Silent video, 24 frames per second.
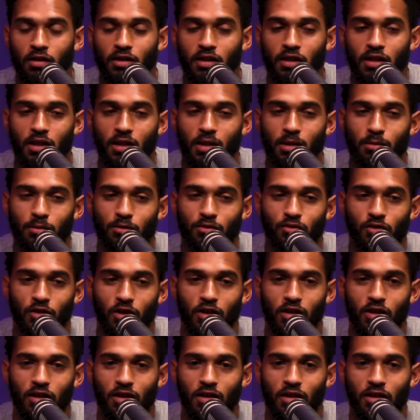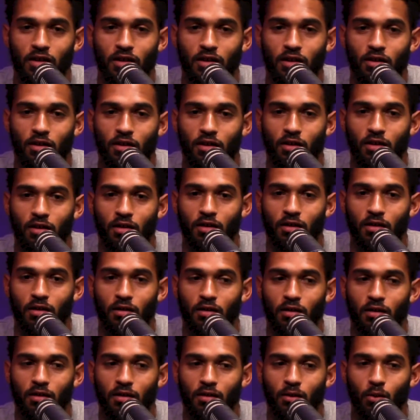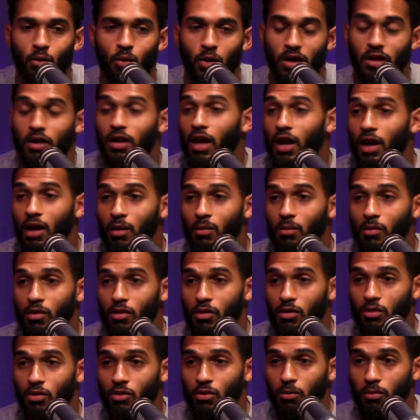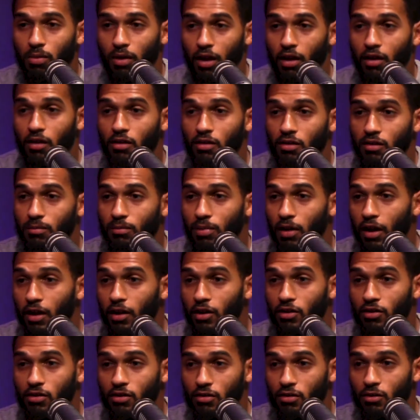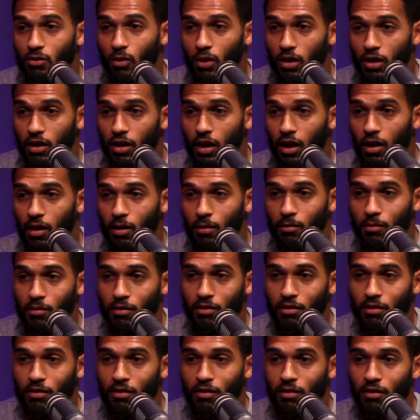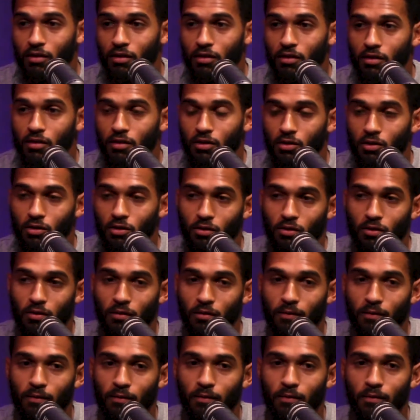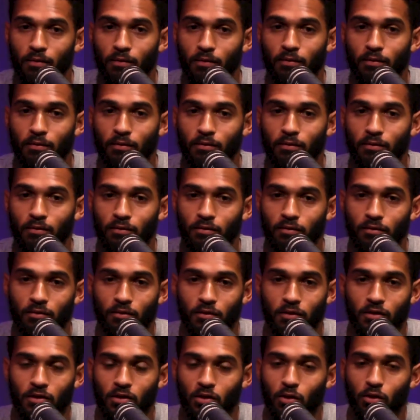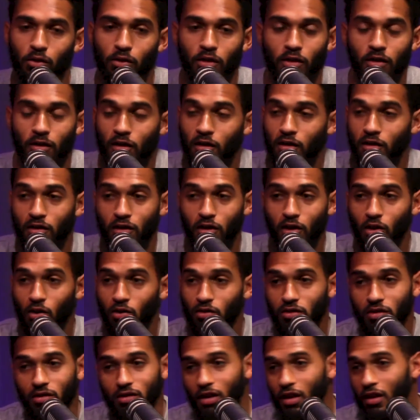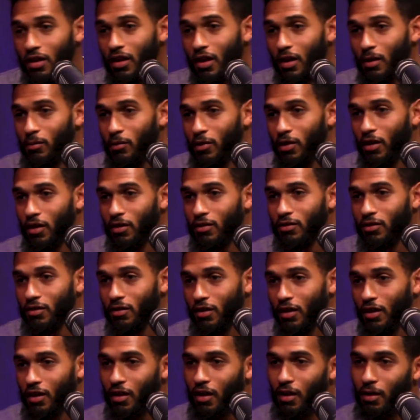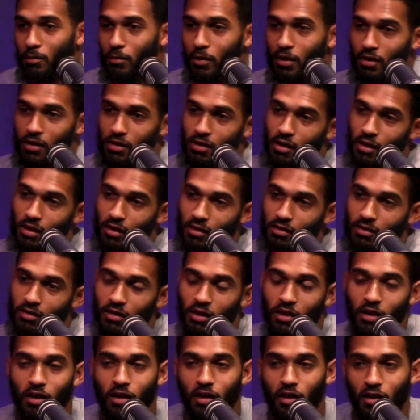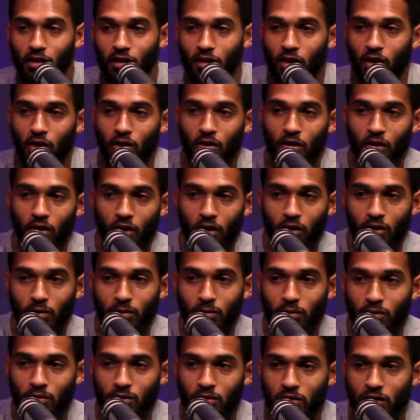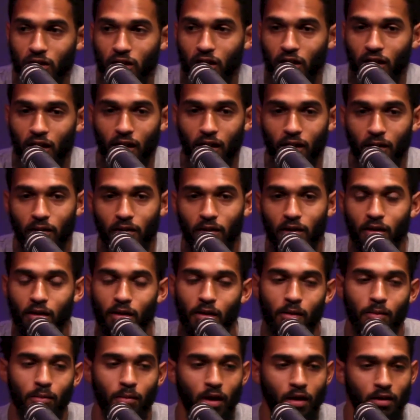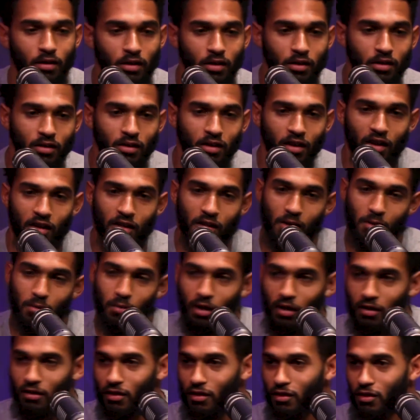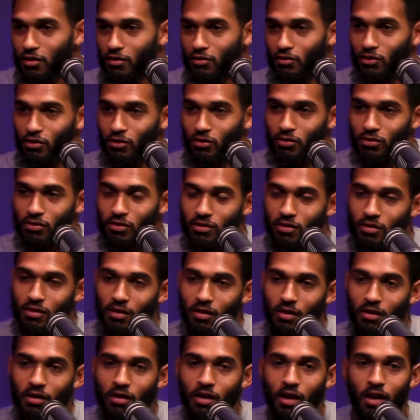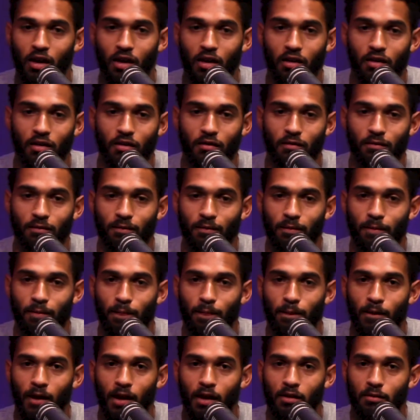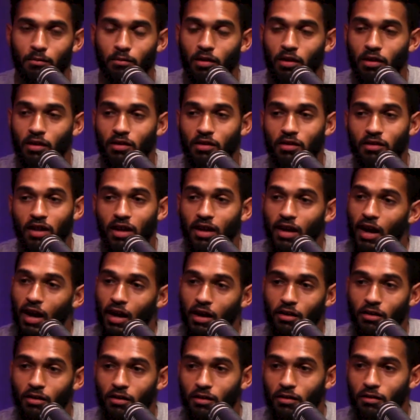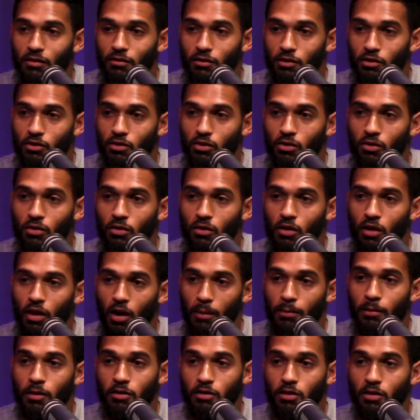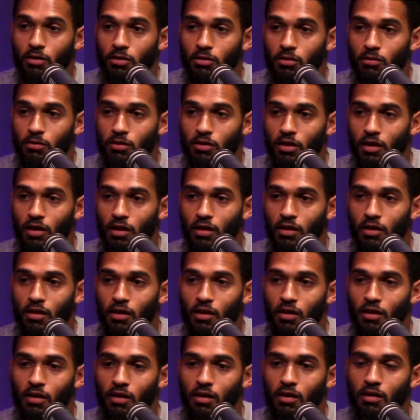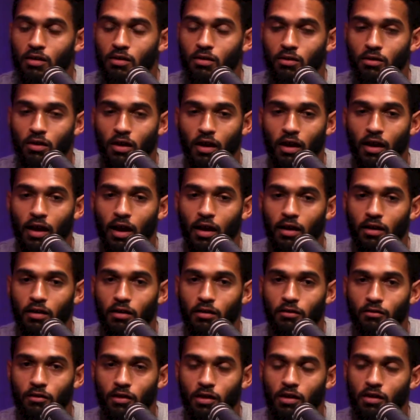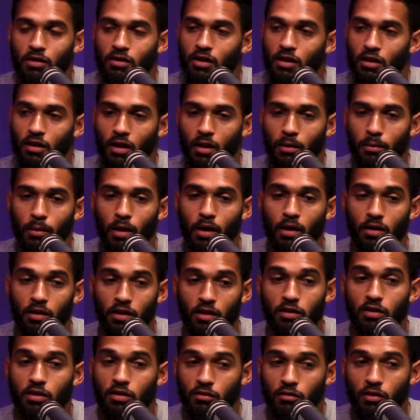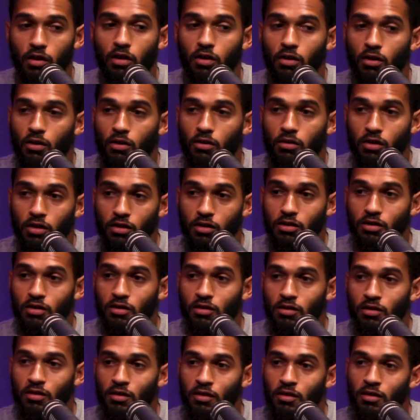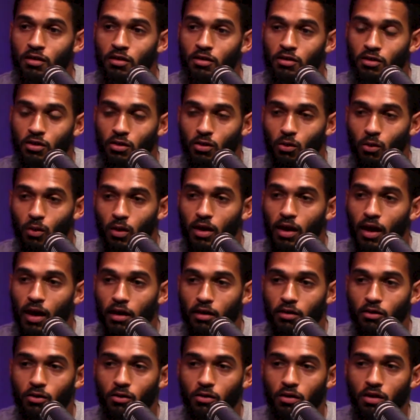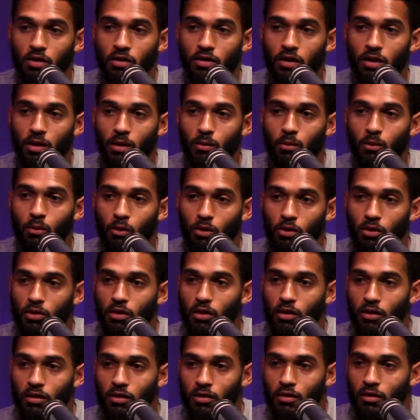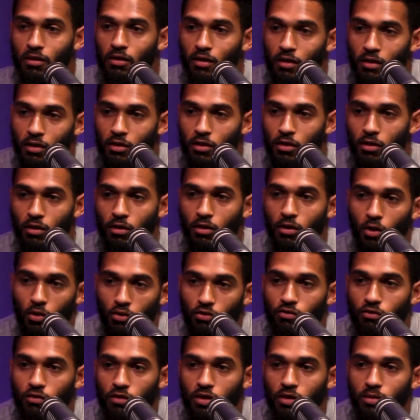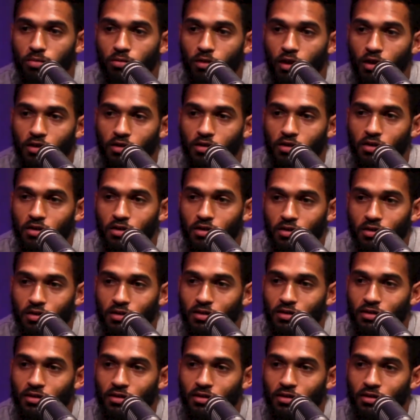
teams really win games. You know, players sure. players win games. Yeah. So no, I agree with you. So because the coaches they can't be out there, they can't make yeah, checks, yeah. they can't call audibles, they can't make these catches, make these throws. Yeah. And as players, they gotta you know come to terms with that. So they gotta really say like, man, this is really on us. Mm. So we gotta do the deep work and go through this process. Yeah, not to cut